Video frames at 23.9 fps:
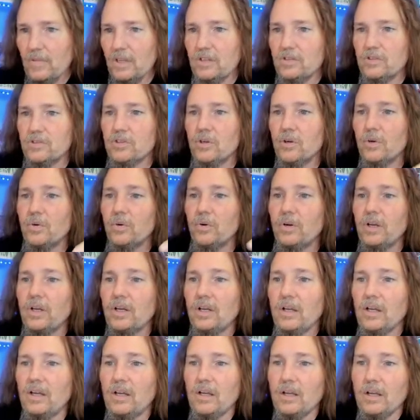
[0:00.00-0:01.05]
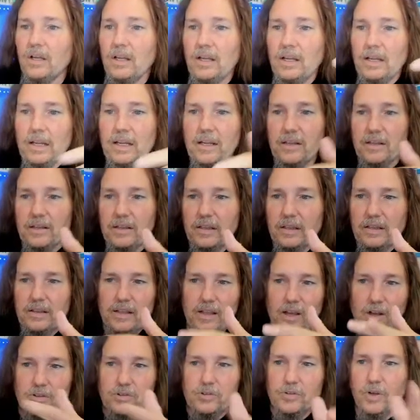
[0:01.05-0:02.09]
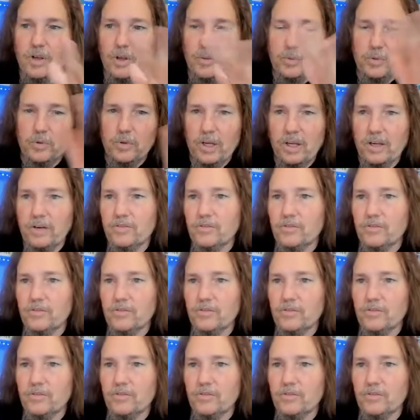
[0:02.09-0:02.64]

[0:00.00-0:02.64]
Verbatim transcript: So they also help you kind of